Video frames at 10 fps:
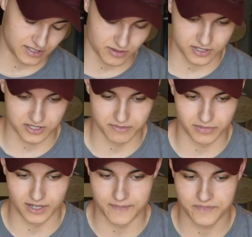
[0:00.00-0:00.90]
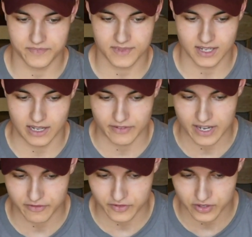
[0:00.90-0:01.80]
next question, but I've
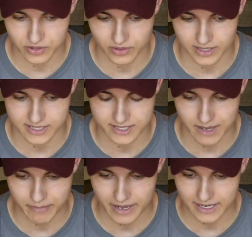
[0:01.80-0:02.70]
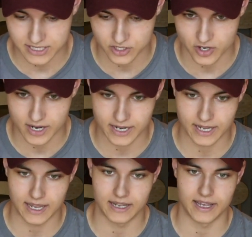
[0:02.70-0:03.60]
had a few setbacks in
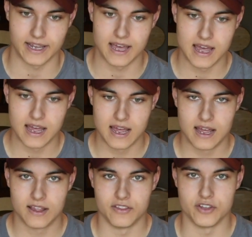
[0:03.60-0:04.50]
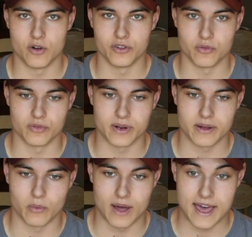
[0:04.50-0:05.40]
training, and like, the only
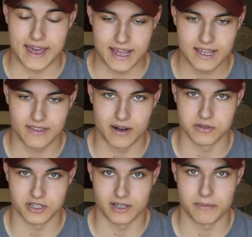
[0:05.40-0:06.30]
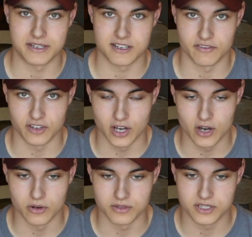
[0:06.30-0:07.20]
way that I was gonna let myself
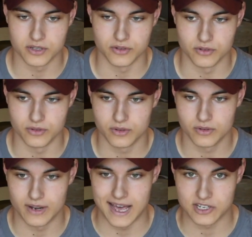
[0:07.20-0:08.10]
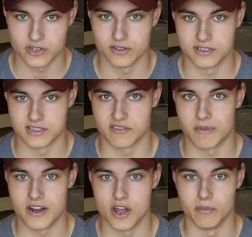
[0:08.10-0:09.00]
go to Nationals is if
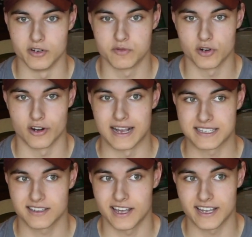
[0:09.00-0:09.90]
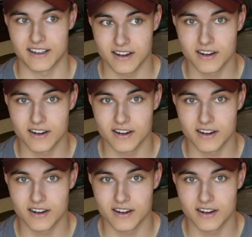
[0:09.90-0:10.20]
my numbers progressed like